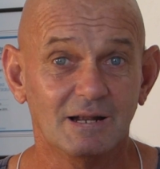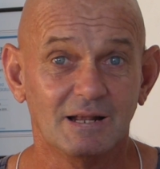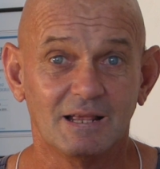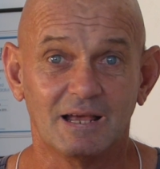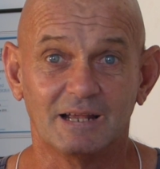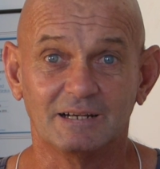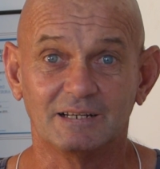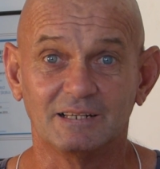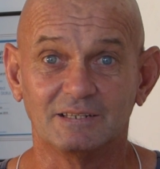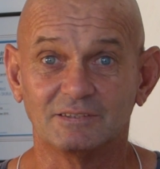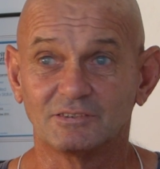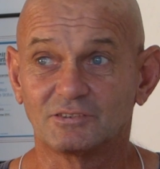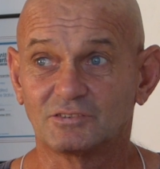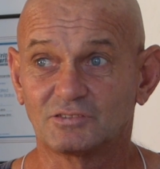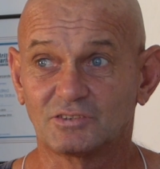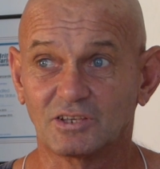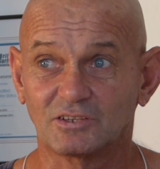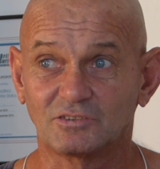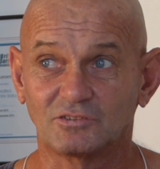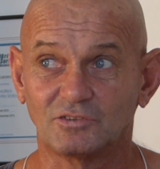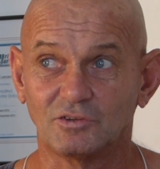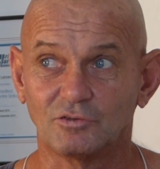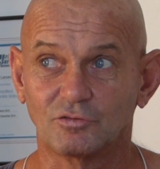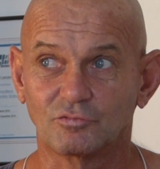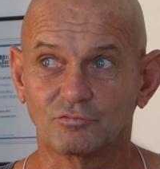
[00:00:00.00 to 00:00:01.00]
And in
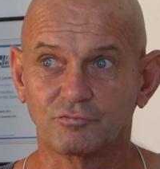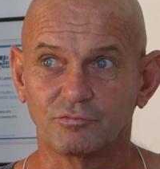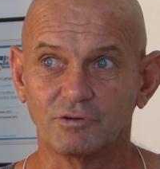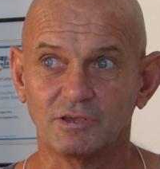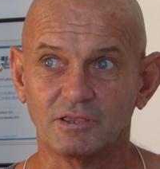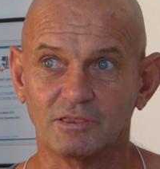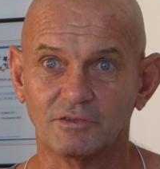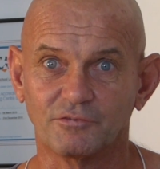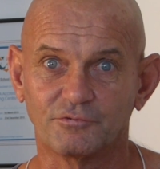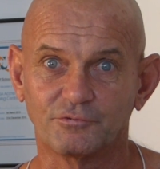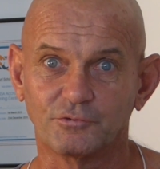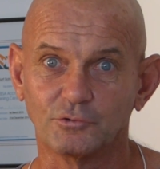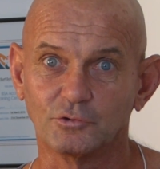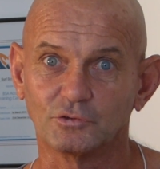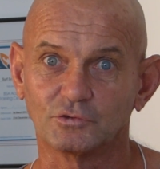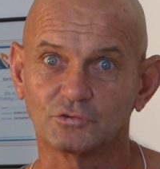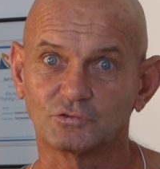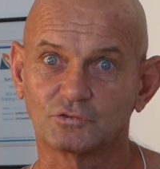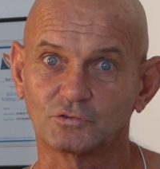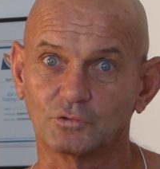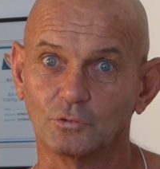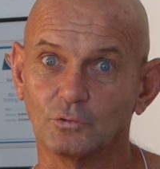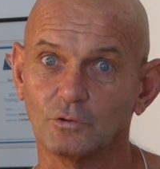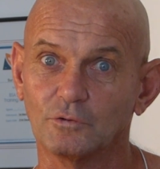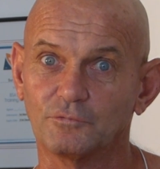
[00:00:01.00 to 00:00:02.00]
63, the
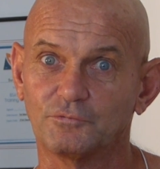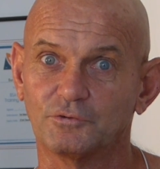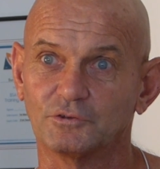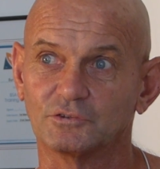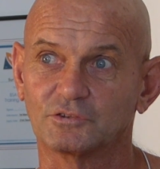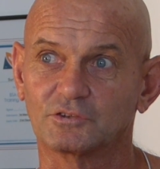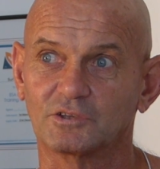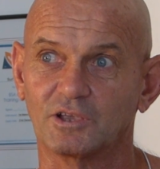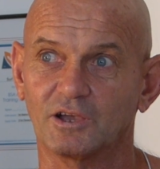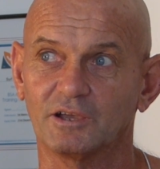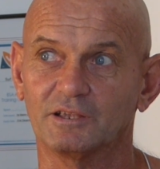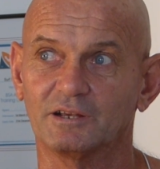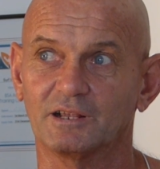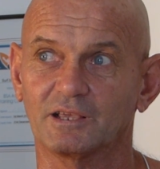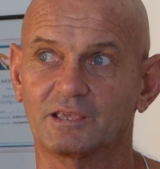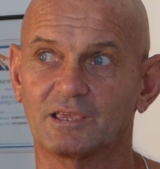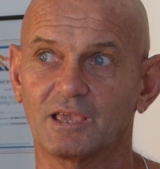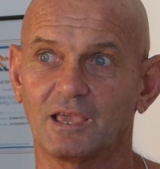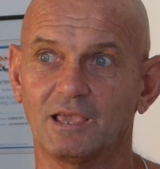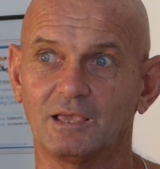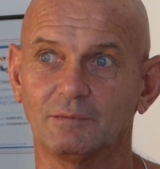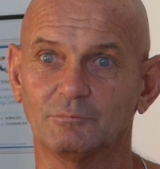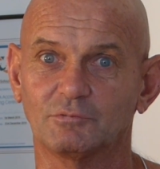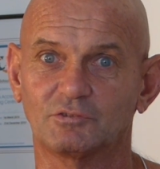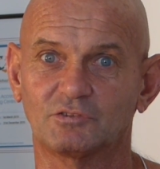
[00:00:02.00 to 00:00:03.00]
first surfers kind of
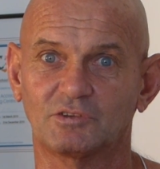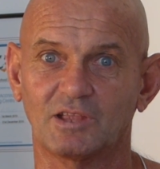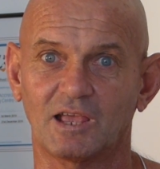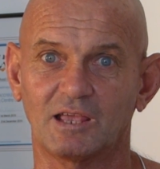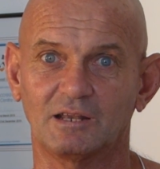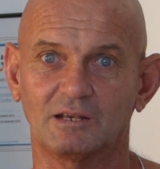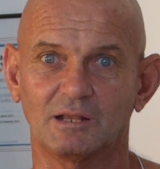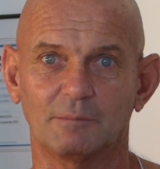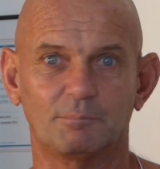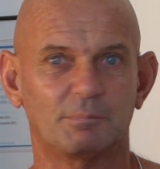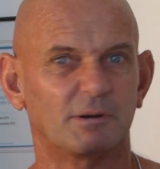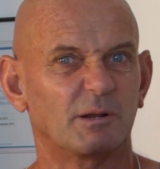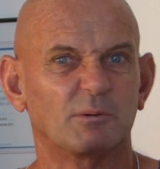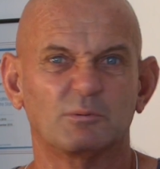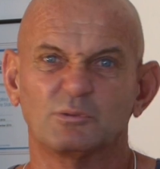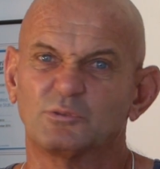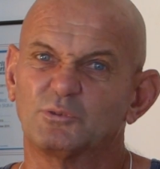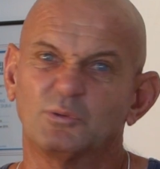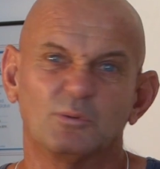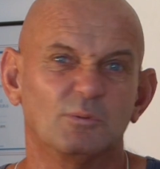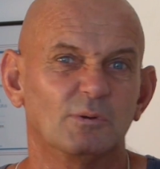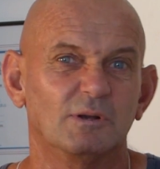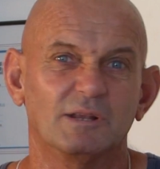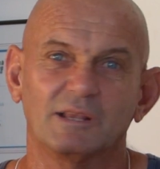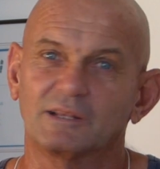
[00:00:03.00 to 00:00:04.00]
came, stand up, but I was
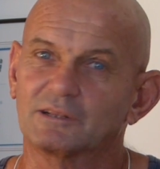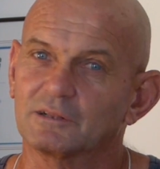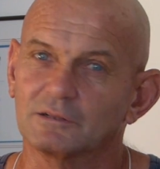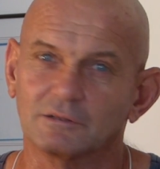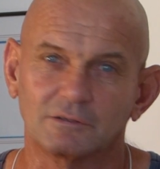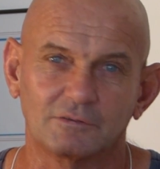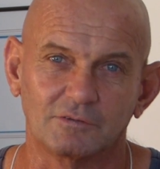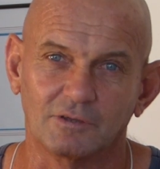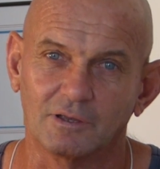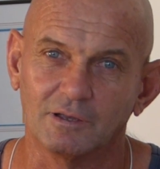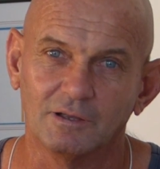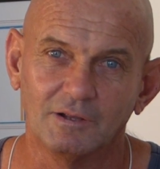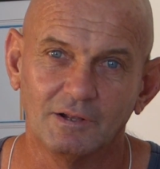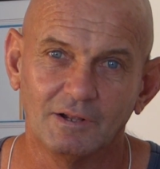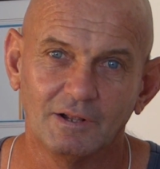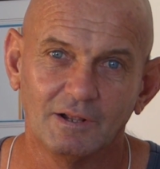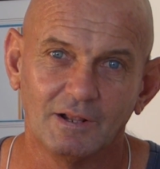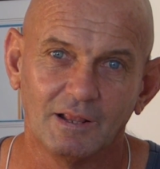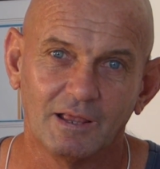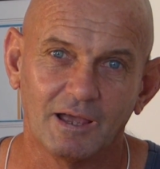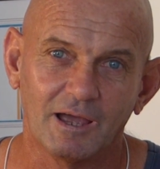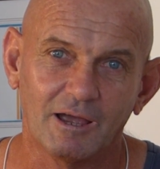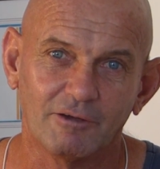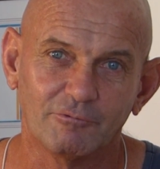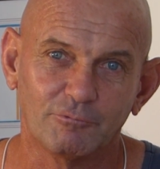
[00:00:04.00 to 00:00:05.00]
too little to
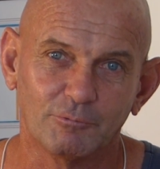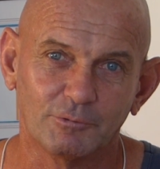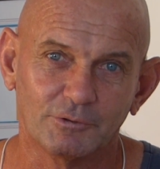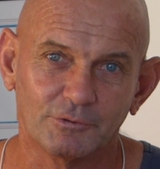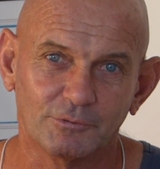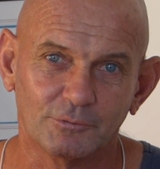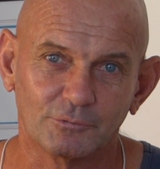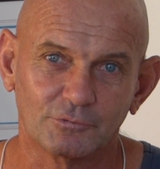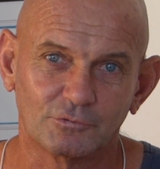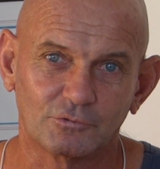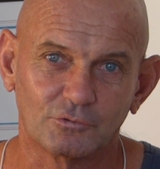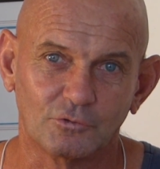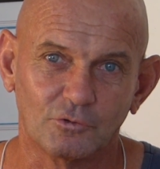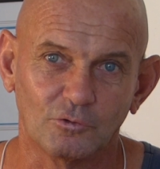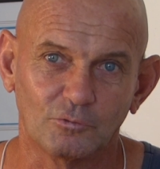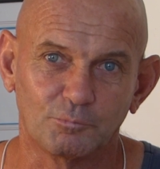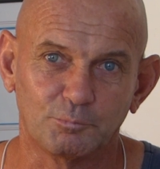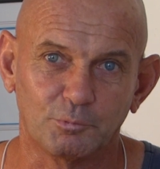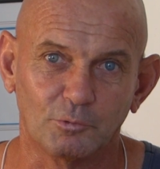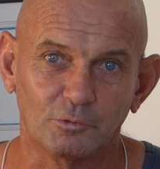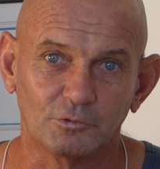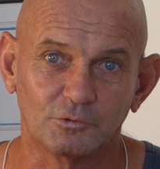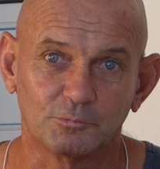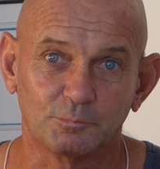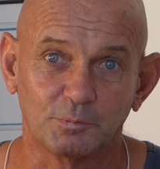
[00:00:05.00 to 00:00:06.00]
have one of those
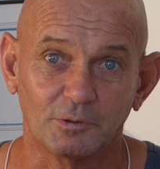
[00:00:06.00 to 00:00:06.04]
surfboards.